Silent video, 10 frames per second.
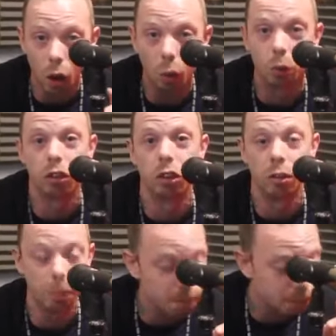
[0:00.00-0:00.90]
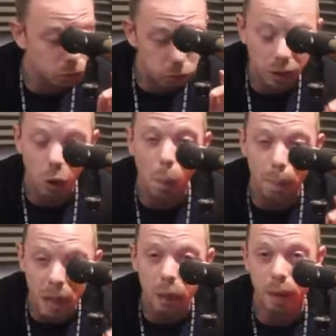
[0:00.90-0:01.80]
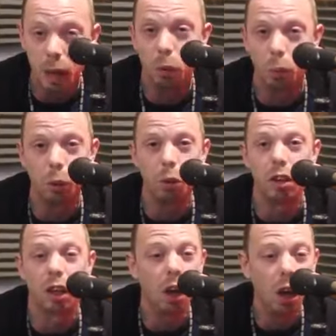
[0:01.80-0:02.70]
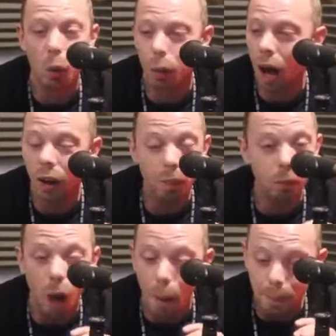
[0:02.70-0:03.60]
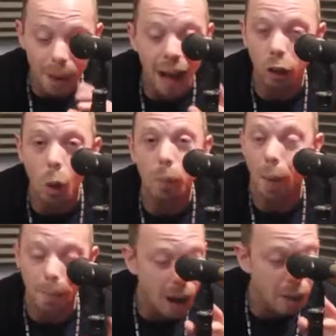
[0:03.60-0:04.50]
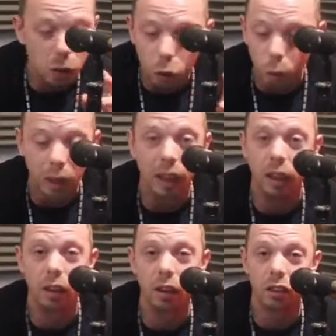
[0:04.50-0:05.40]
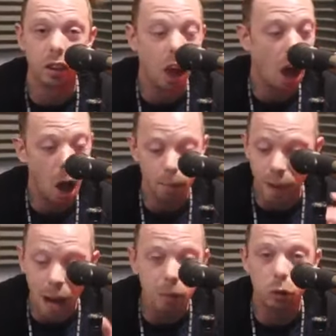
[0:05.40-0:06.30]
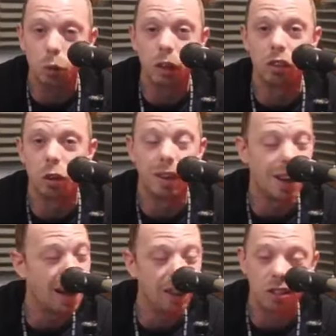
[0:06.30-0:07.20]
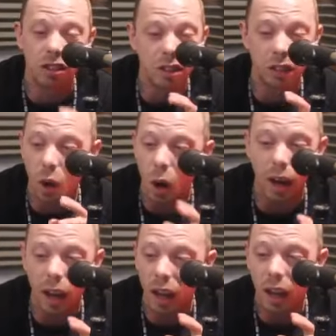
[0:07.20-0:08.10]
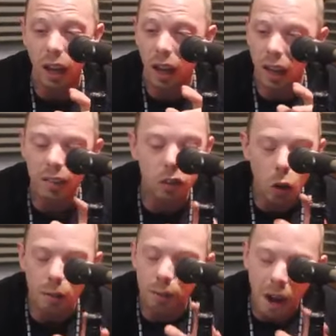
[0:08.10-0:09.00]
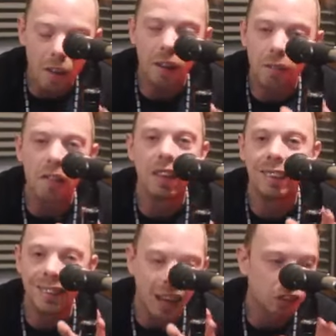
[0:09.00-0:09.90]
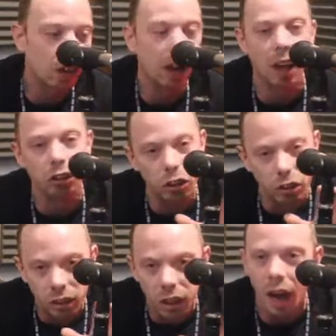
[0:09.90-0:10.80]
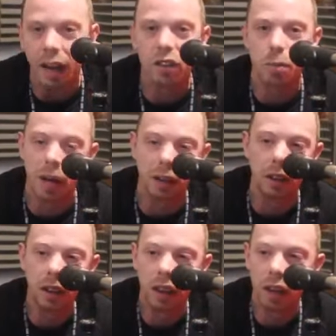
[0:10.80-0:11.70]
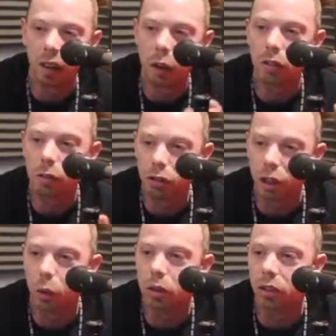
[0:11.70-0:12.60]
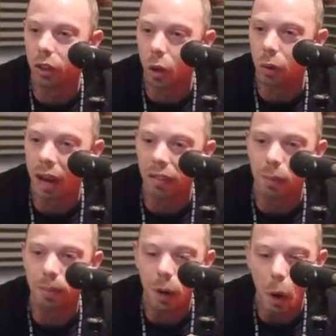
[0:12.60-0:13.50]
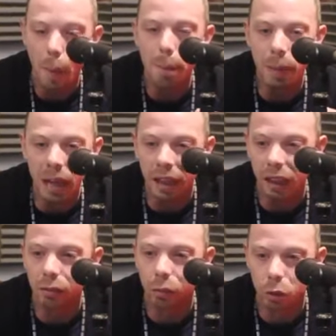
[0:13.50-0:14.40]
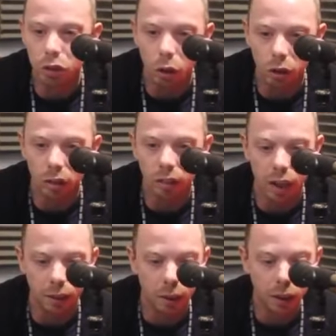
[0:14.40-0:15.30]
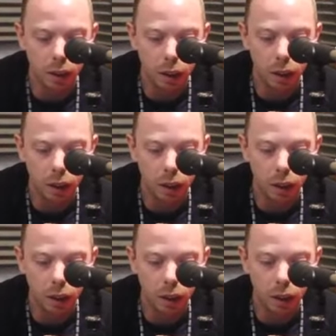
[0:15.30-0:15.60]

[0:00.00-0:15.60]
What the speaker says: cultured, real big people music. Well, and I might be talking English. I might be talking like it's just it's so very, very natural and just nice, man. It's real, like some meaningful songs and,